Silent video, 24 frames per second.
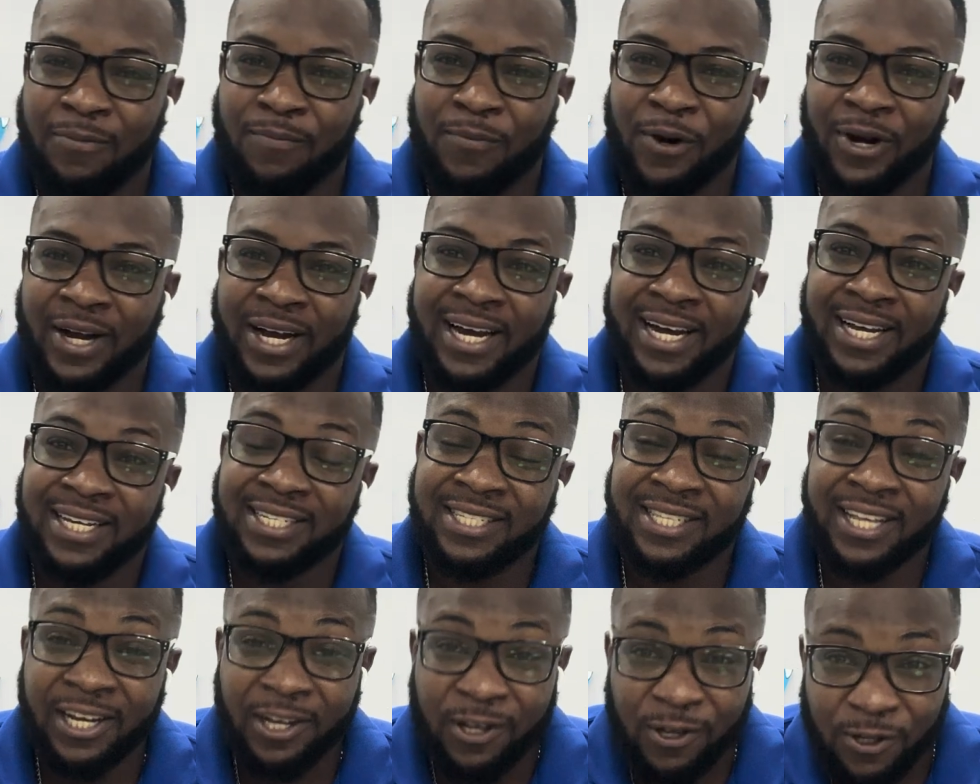But
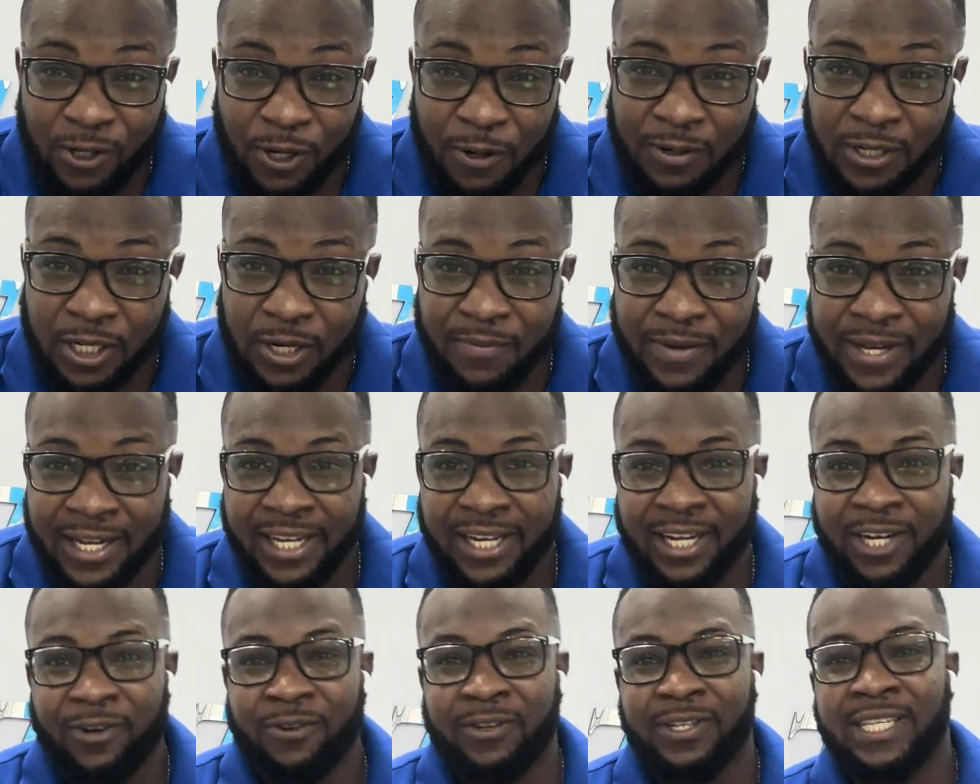guys, thank you so much for
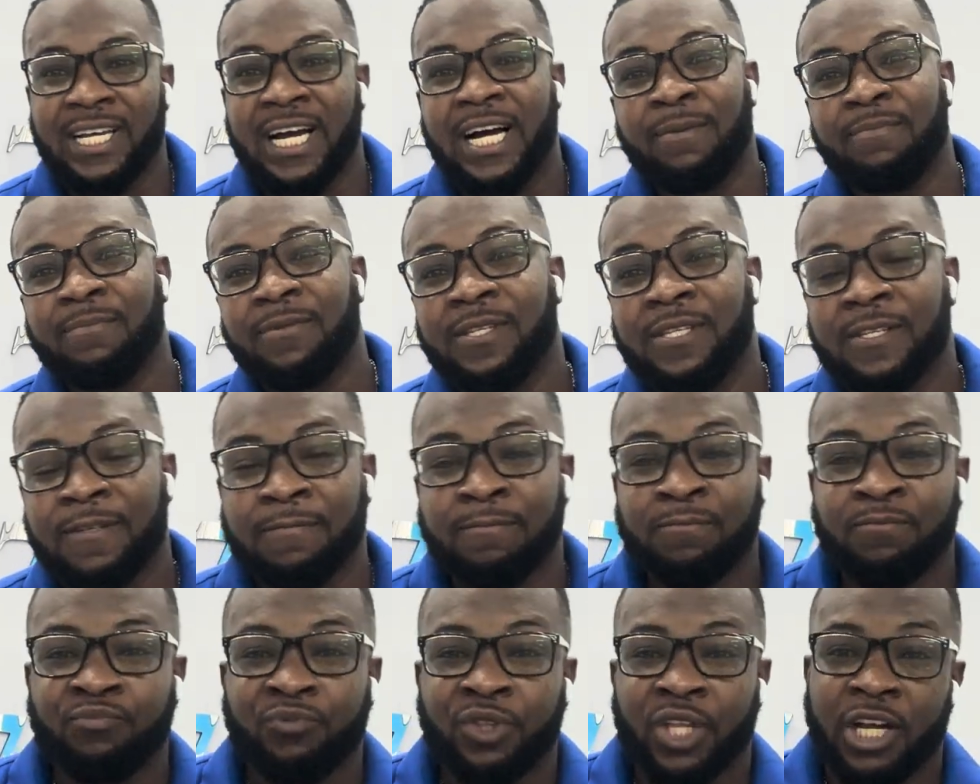making it ChriSamz.
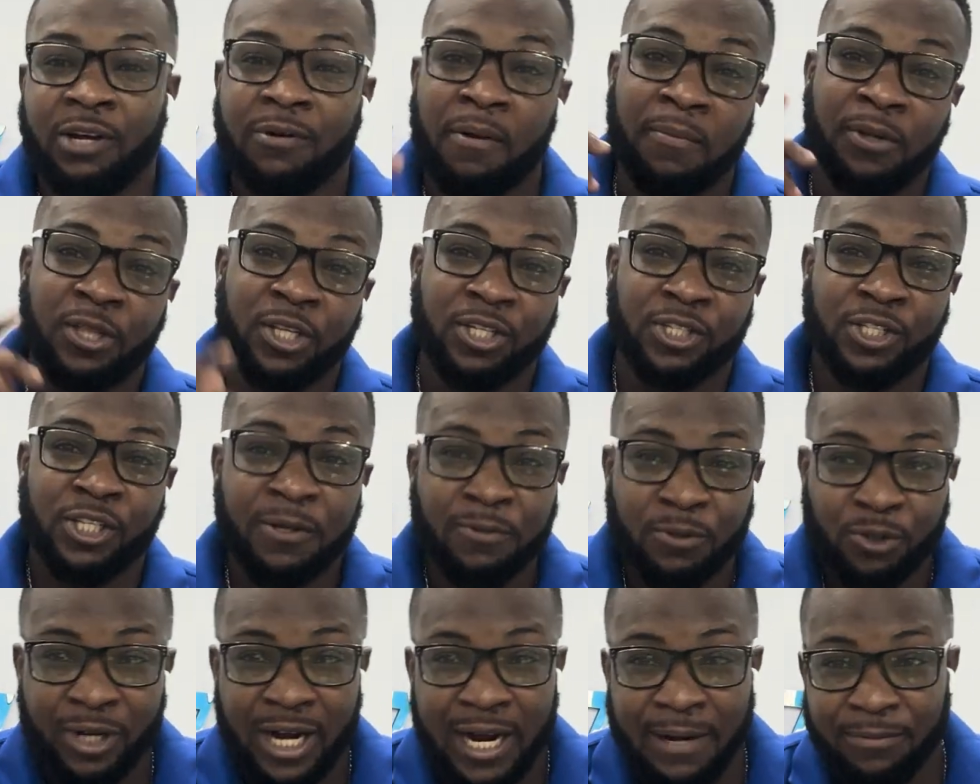Remember to
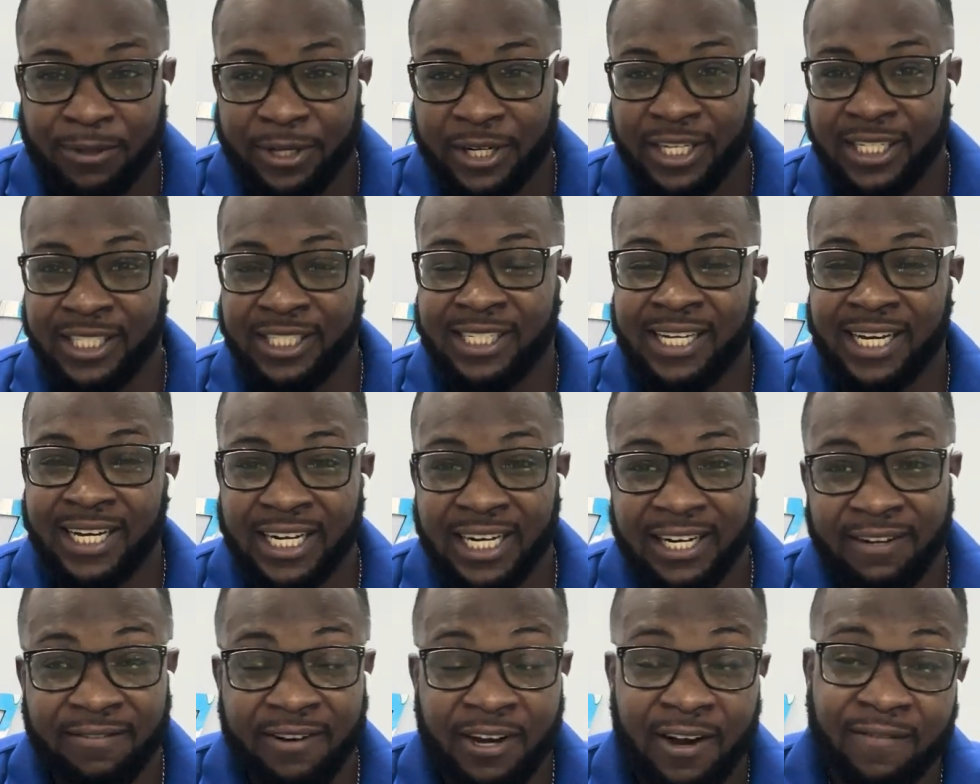subscribe to this
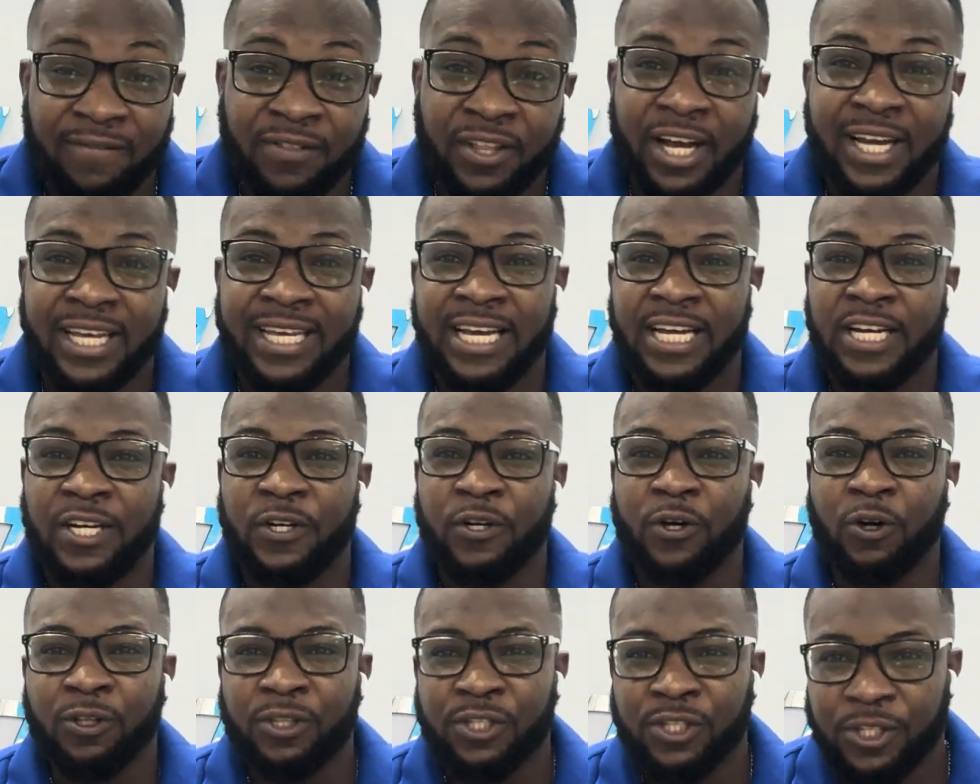channel if you have not yet
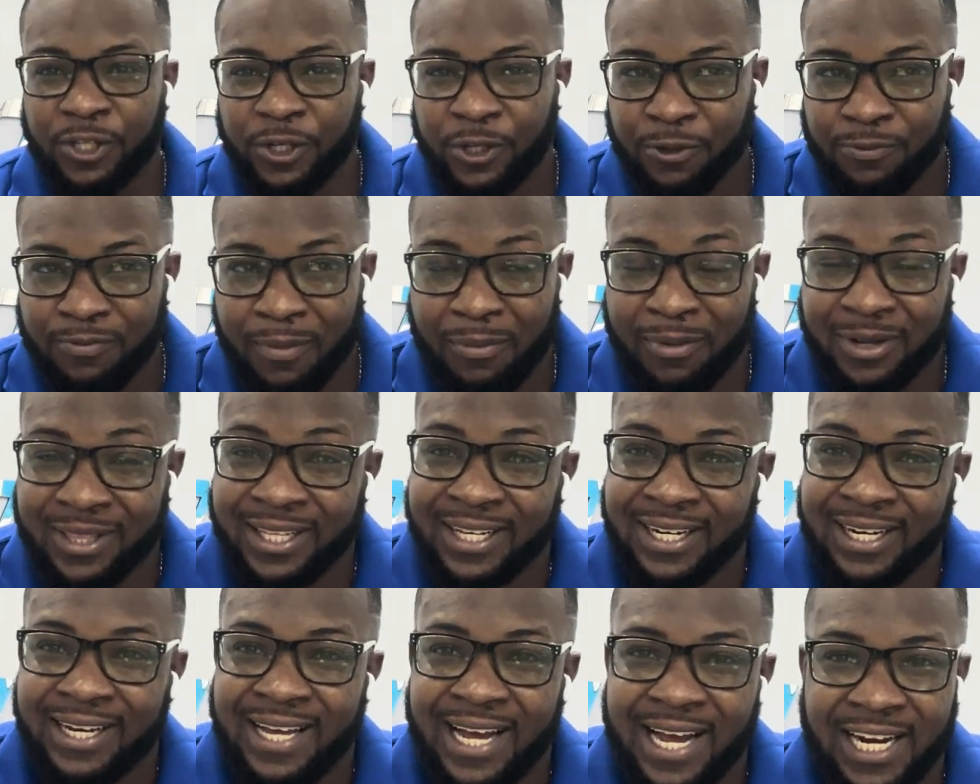done so. Remember
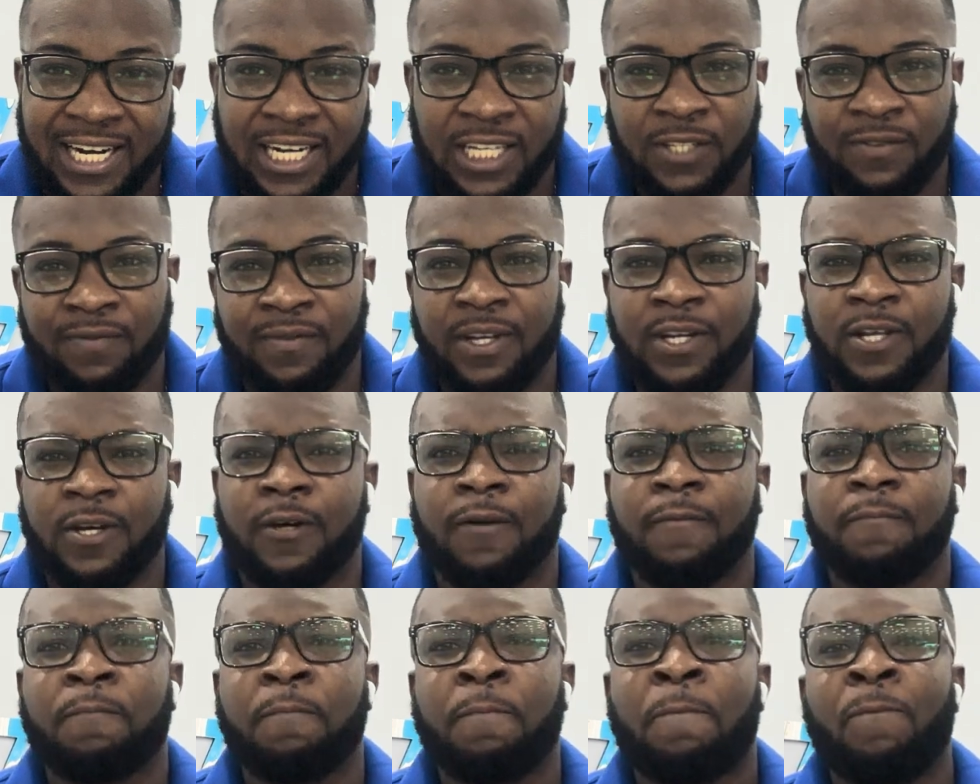to like this
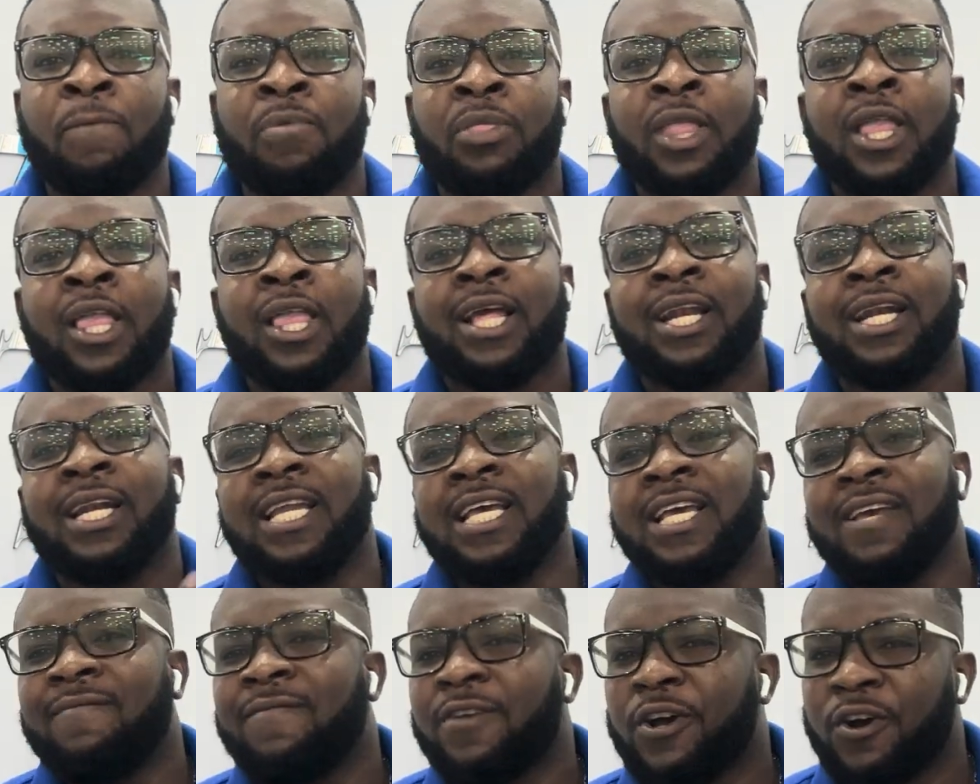video,
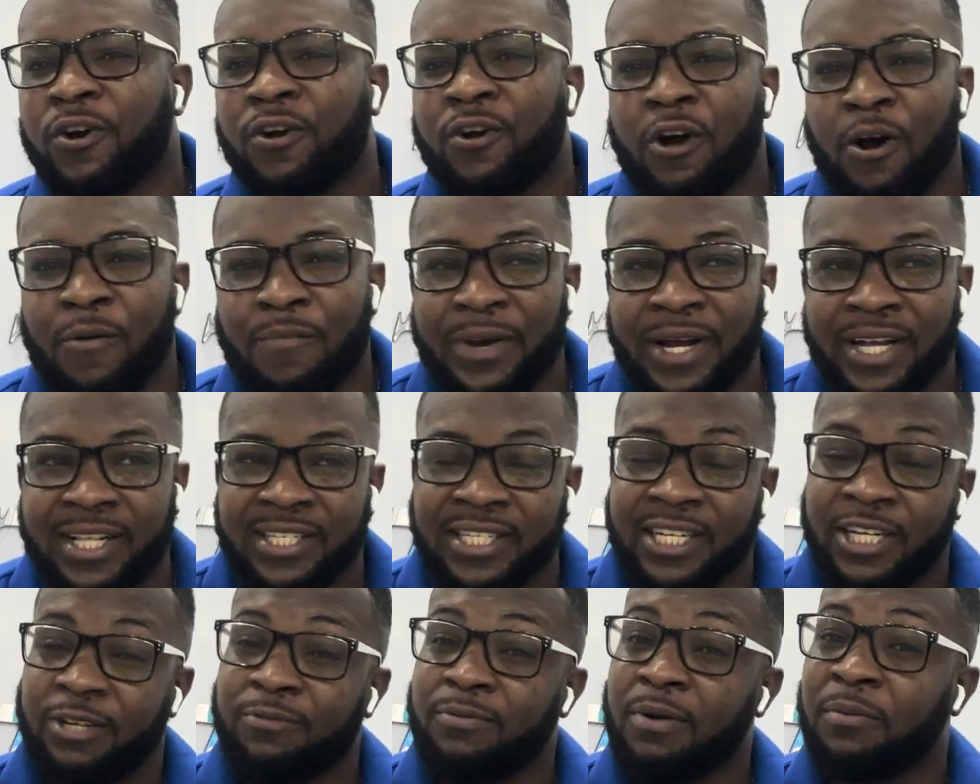leave your
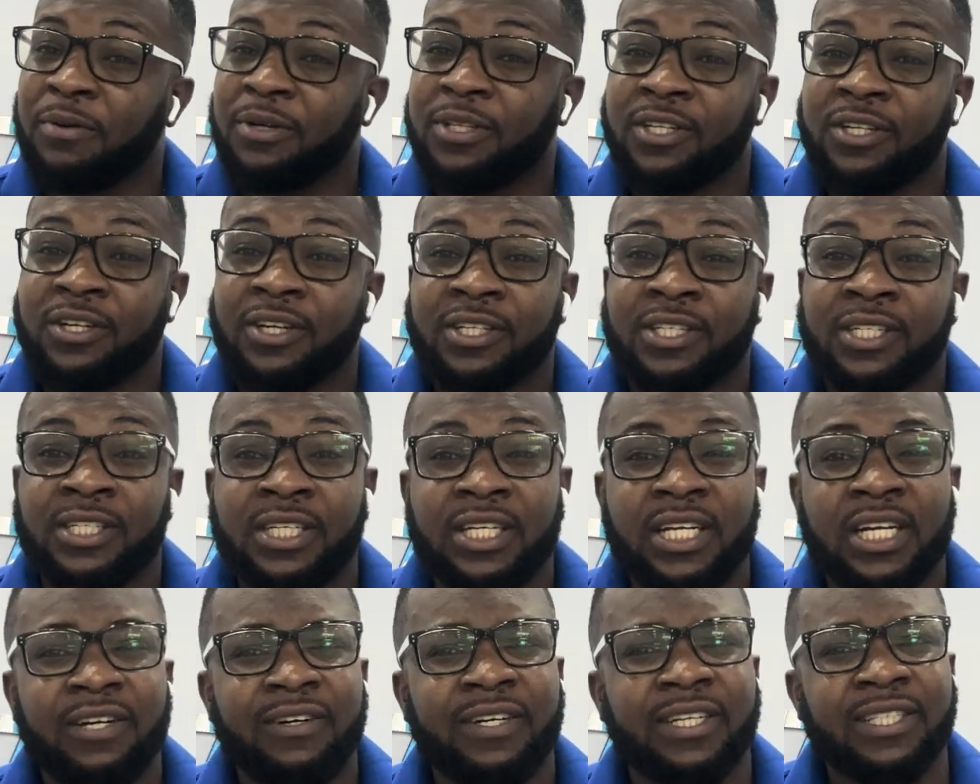comments, and remember to just
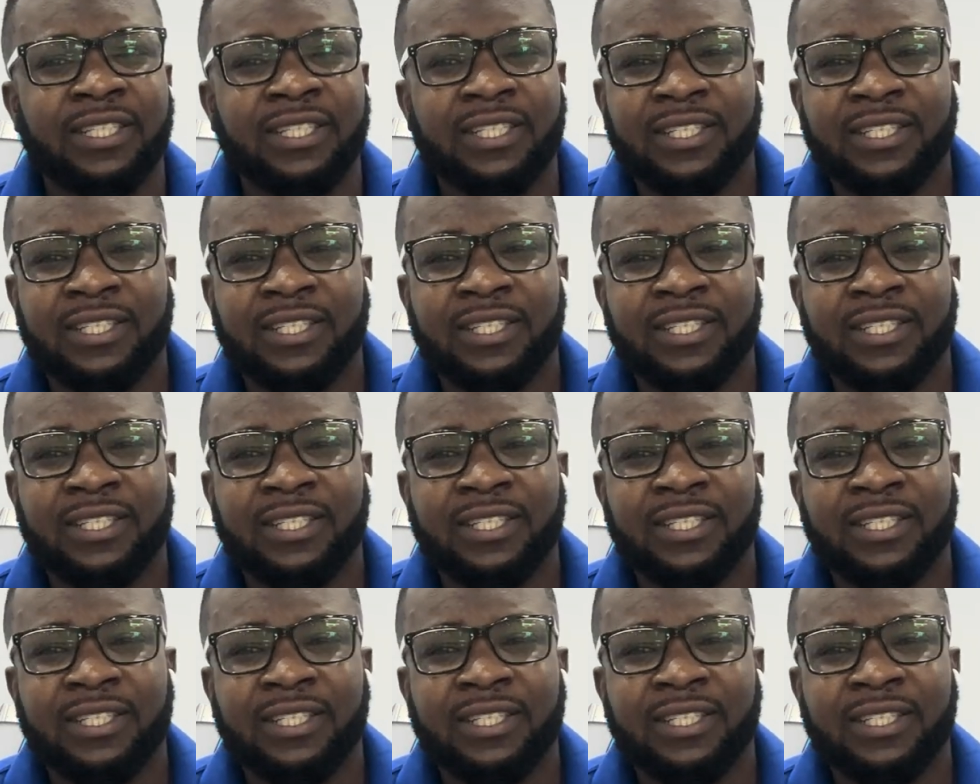share it.